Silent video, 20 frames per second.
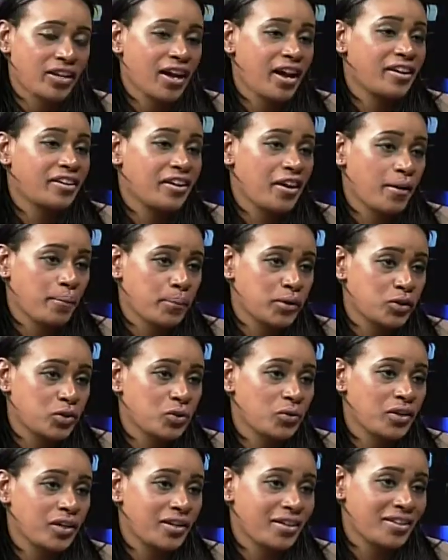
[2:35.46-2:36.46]
had an
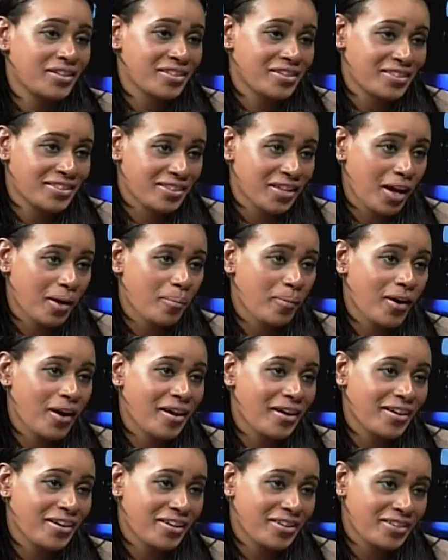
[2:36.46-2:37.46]
opportunity to stop
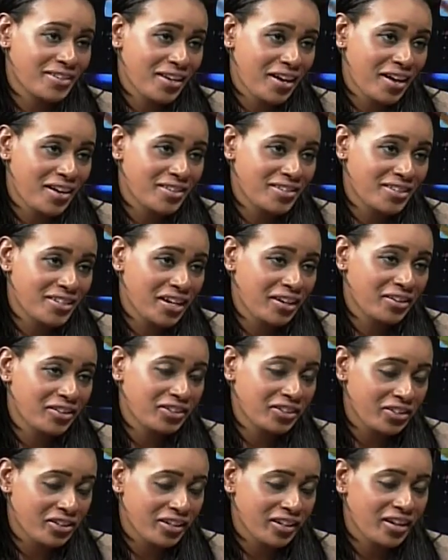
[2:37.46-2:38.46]
by and take a
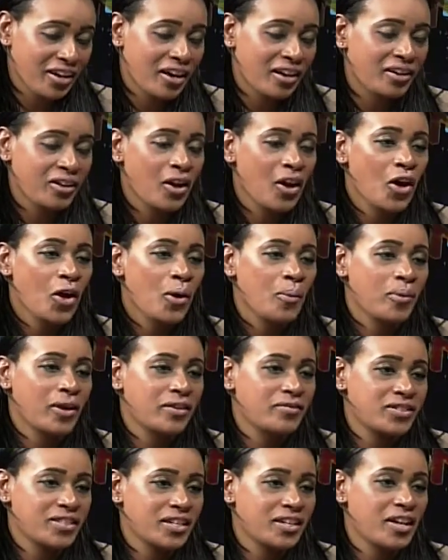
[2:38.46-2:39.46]
look yet, but
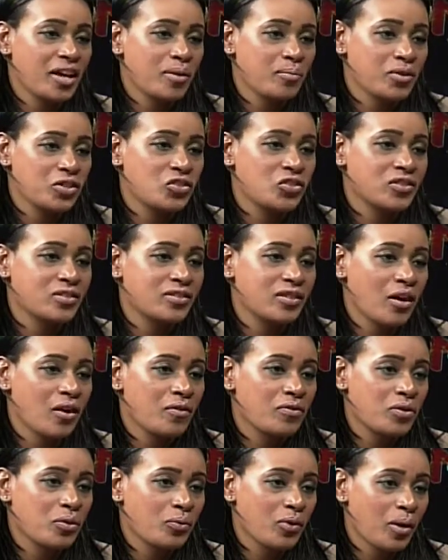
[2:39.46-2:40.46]
I've seen images
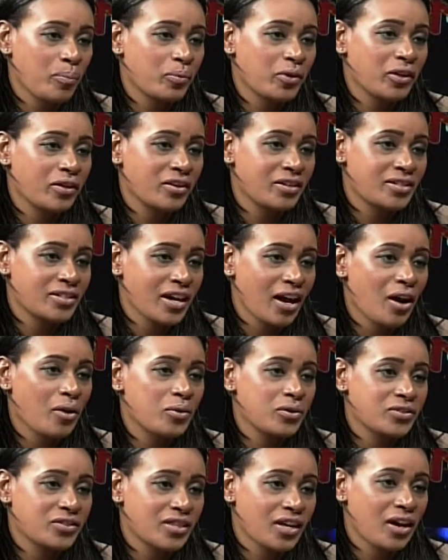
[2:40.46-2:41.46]
of the replica
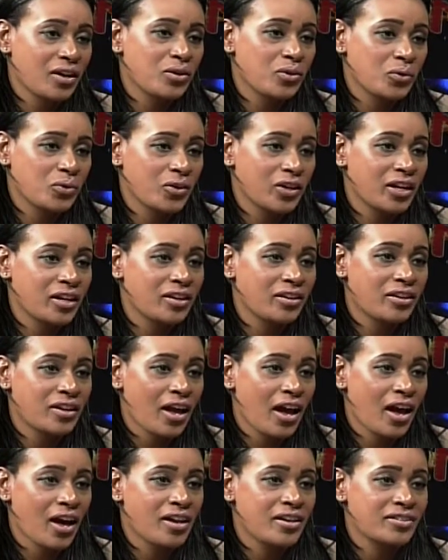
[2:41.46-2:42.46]
towers that you created,
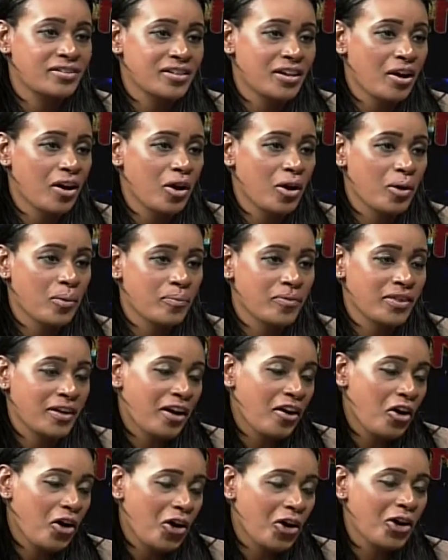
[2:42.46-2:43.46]
and they
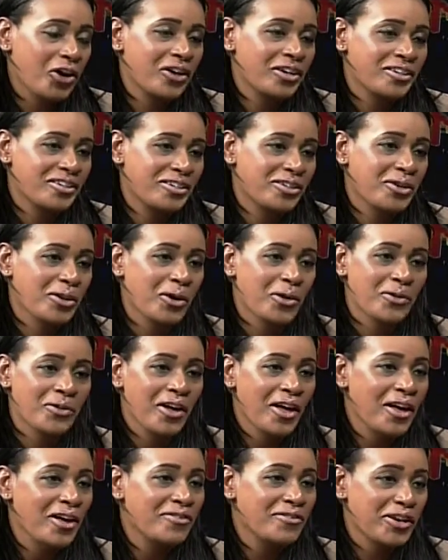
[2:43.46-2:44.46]
are, you know,
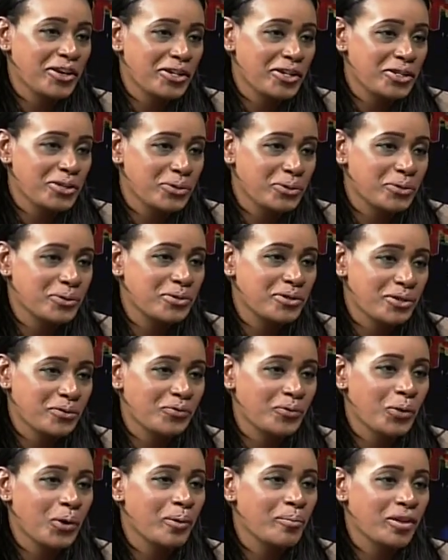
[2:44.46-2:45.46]
very true to
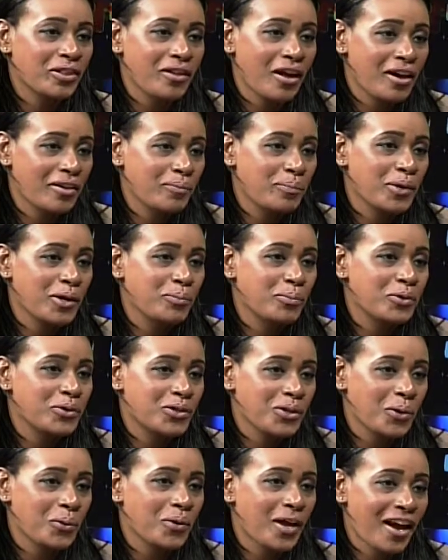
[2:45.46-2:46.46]
form. A lot of people
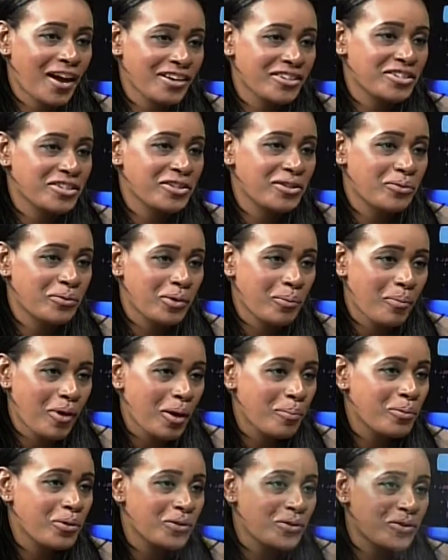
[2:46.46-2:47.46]
don't actually
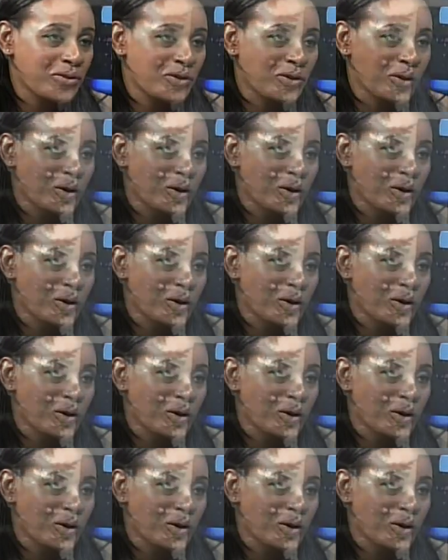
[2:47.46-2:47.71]
remember, you